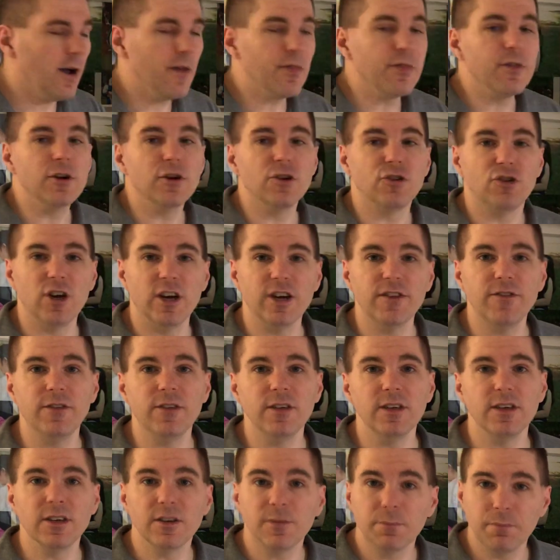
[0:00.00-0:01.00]
they're
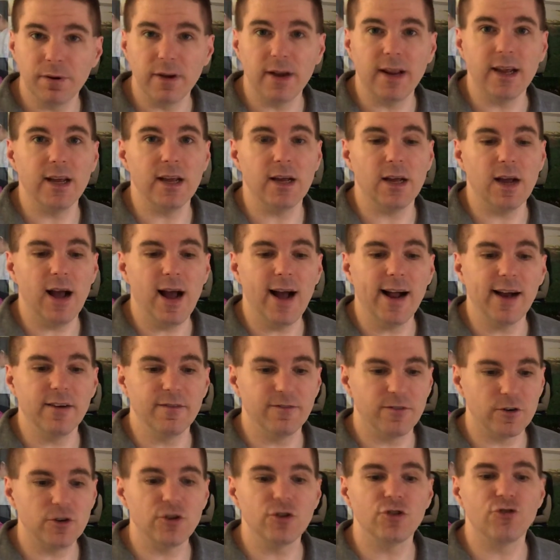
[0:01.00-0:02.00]
definitely had a
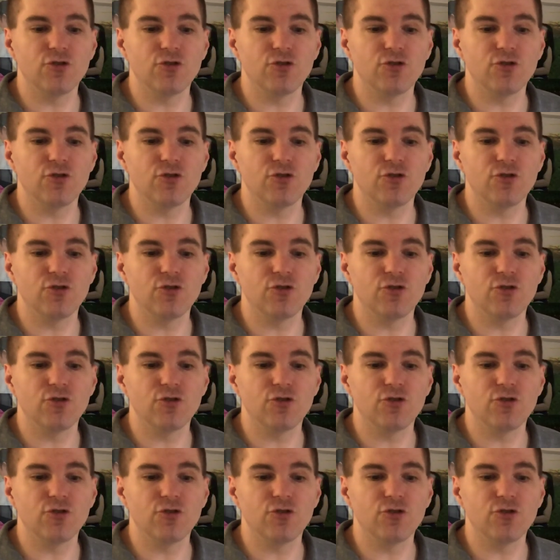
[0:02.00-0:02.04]
very